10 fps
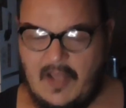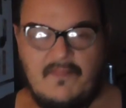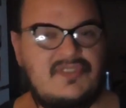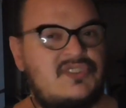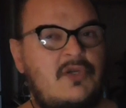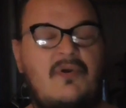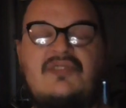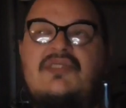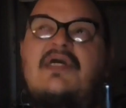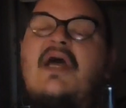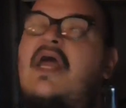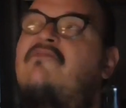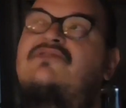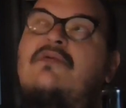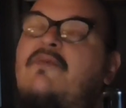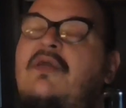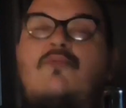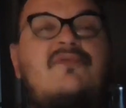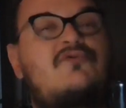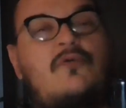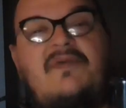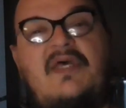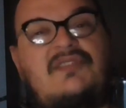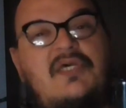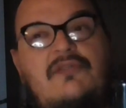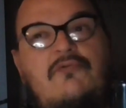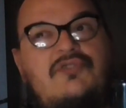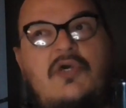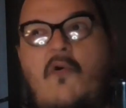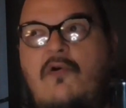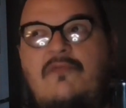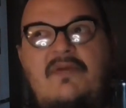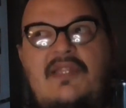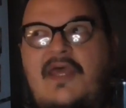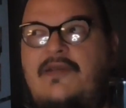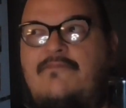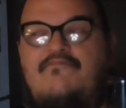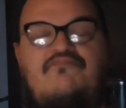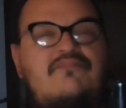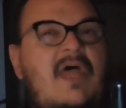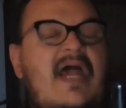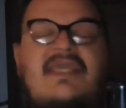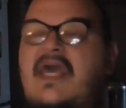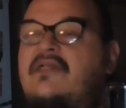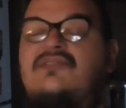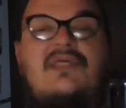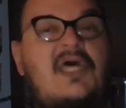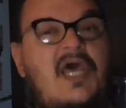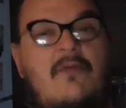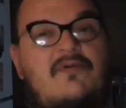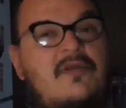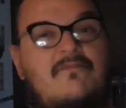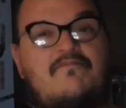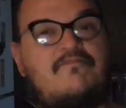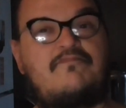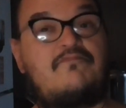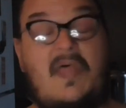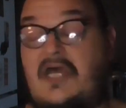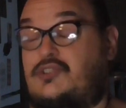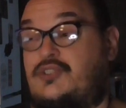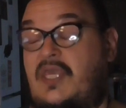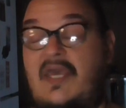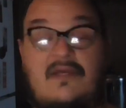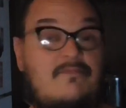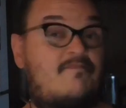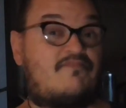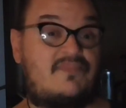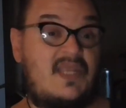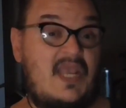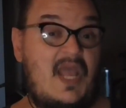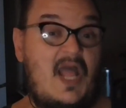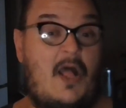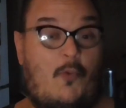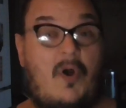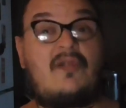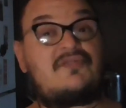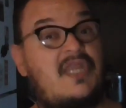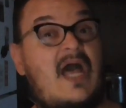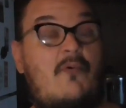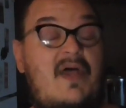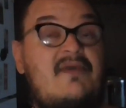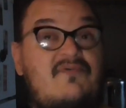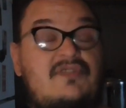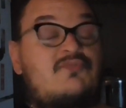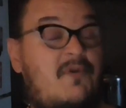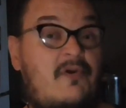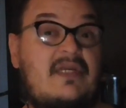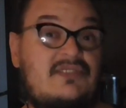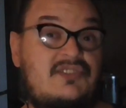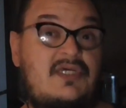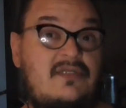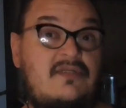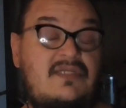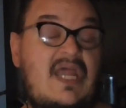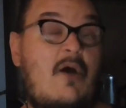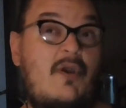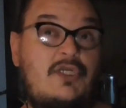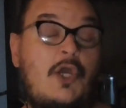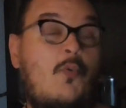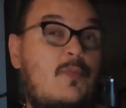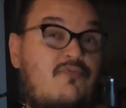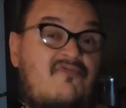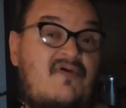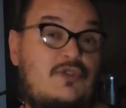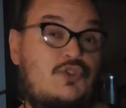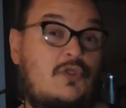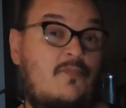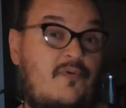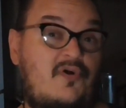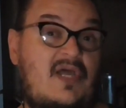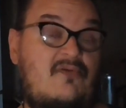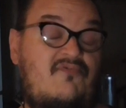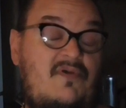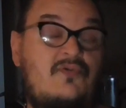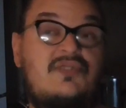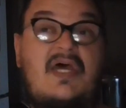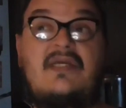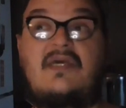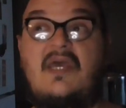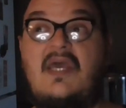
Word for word: But seriously, if somebody would have told me that 10 years ago, I would have been like, I can't see that happening. I just can't. Well, now I've experienced it. Now I know what professional burnout feels like.